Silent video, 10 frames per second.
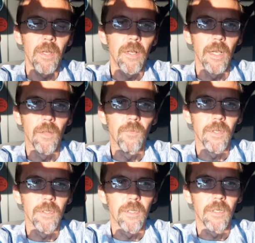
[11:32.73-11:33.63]
and
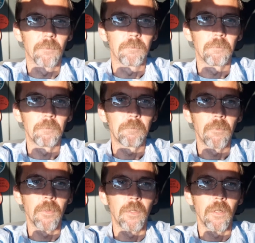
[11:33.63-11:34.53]

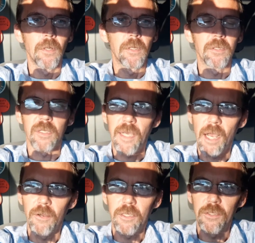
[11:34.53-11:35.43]
the
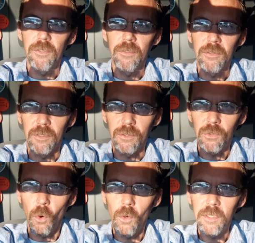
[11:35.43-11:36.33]
characters and
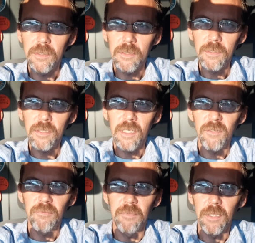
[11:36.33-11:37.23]
toys and
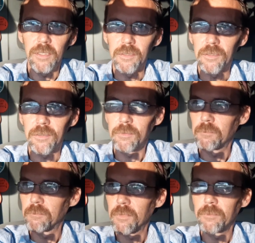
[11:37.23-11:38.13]
stuff, because
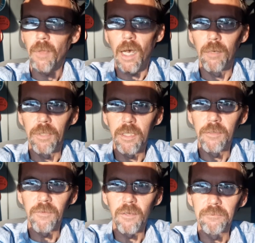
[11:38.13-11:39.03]
how many
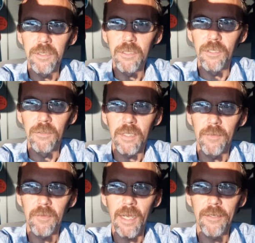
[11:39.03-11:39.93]
of our videos
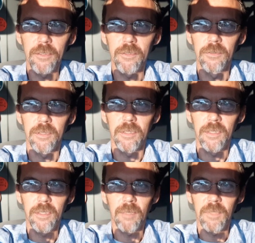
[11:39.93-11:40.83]
have characters in
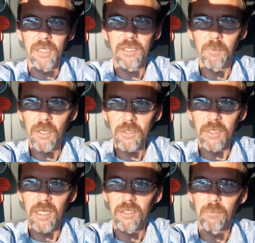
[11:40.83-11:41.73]
it? I mean,
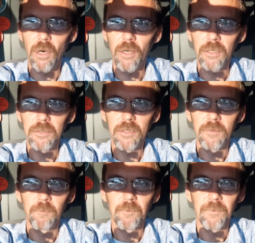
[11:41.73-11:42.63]
especially at the parks,
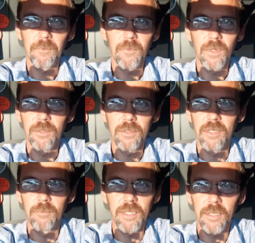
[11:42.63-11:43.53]
there's
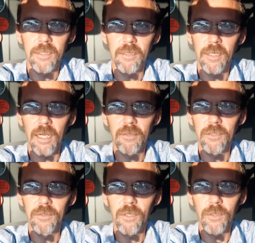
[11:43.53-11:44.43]
going to be
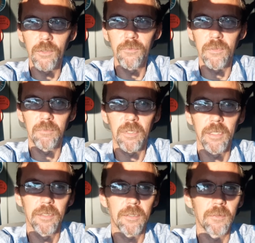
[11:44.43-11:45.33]
characters all over the
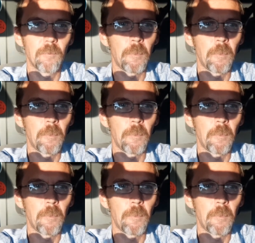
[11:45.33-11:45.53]
place.